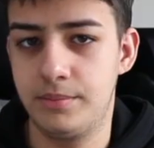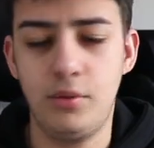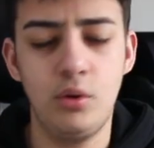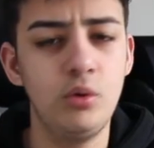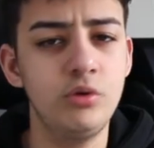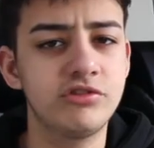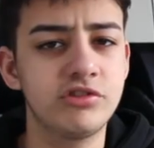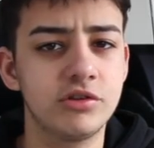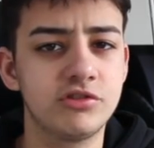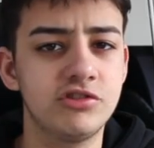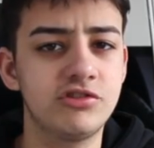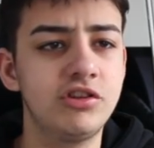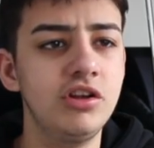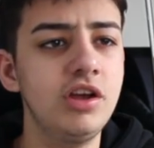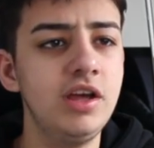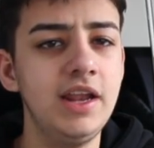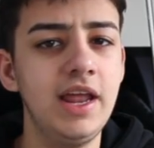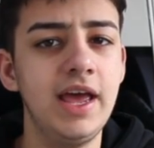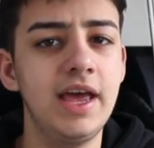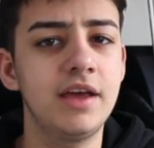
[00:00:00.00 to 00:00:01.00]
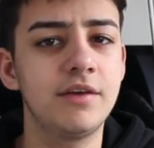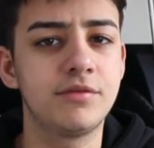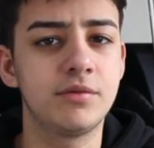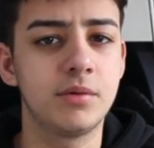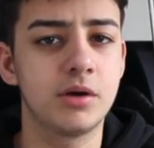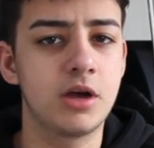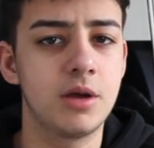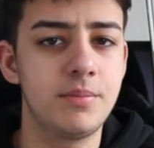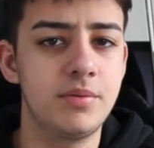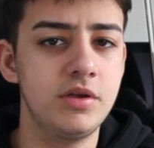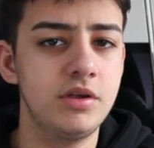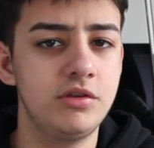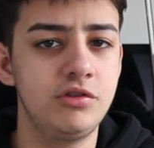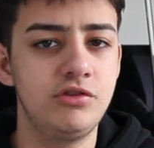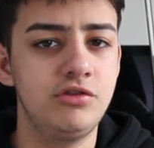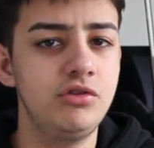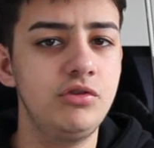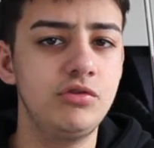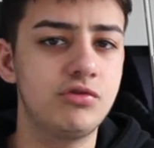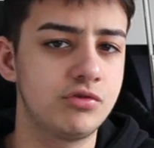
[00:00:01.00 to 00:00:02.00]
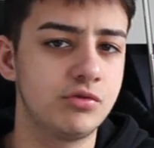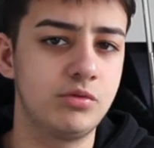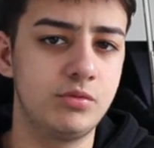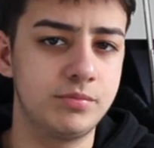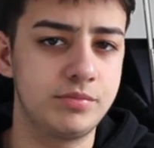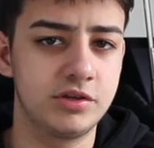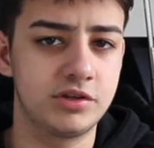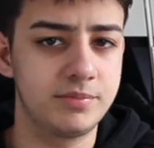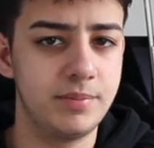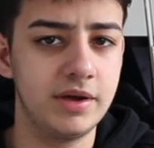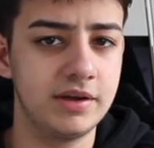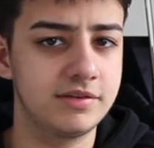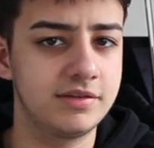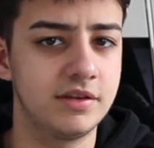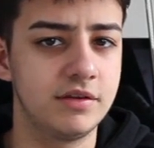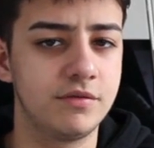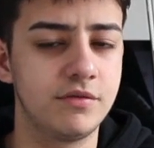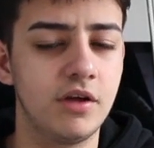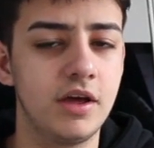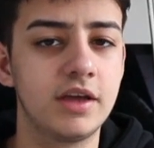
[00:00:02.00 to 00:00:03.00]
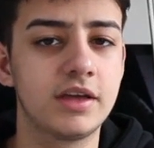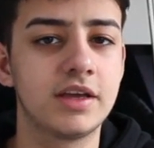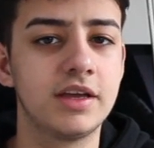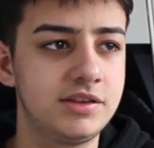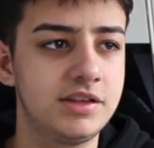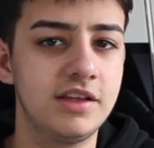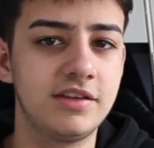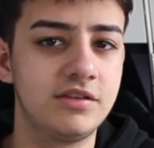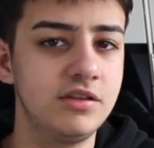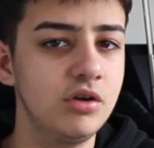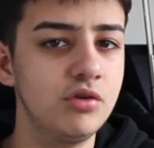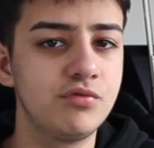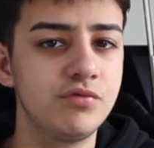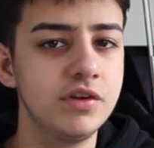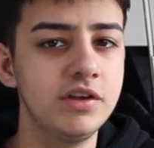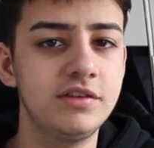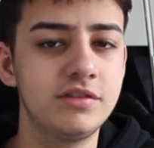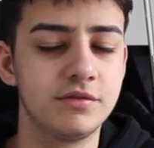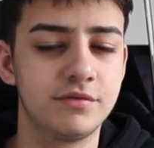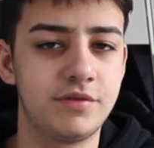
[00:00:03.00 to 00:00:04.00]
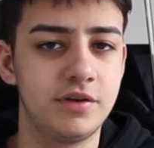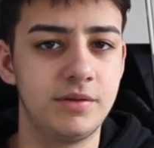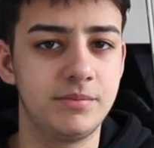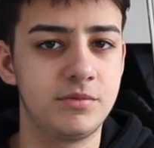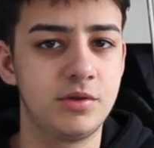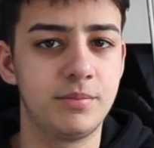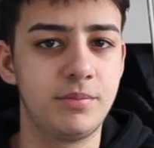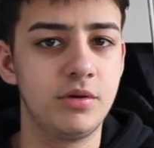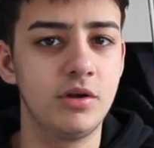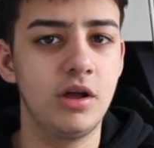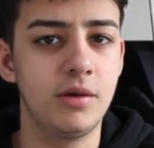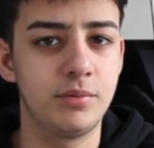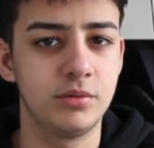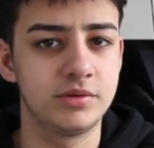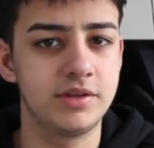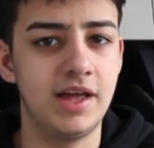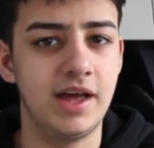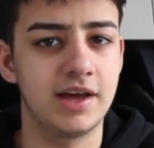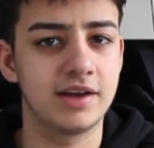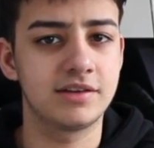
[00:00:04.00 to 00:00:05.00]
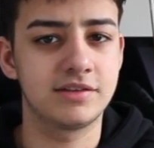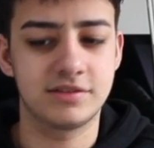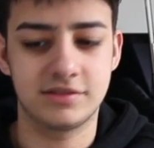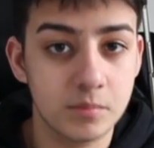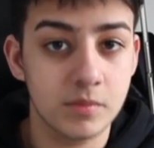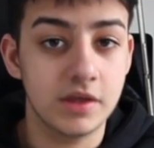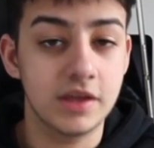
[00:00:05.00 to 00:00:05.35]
But also just looking at it from a complete neutral perspective, like there's no reason for him to pull up on Dax.